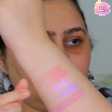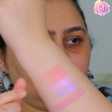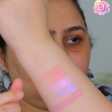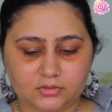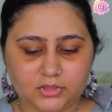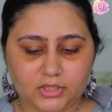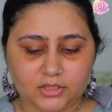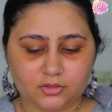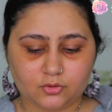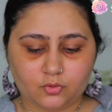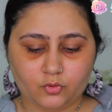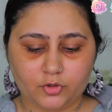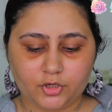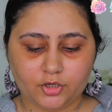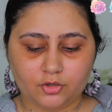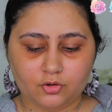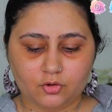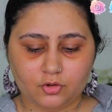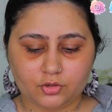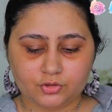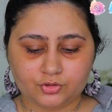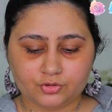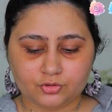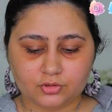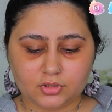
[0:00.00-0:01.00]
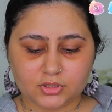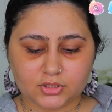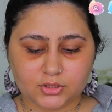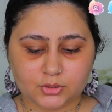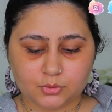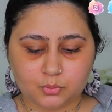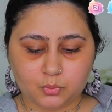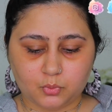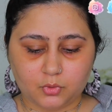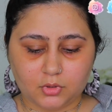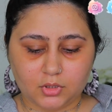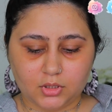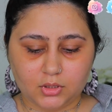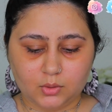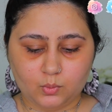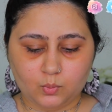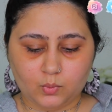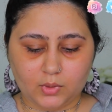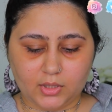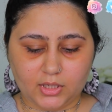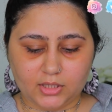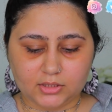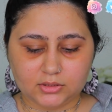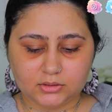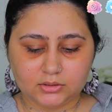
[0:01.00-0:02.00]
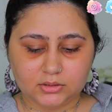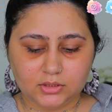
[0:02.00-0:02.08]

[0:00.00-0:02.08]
Then going on to the swirl one,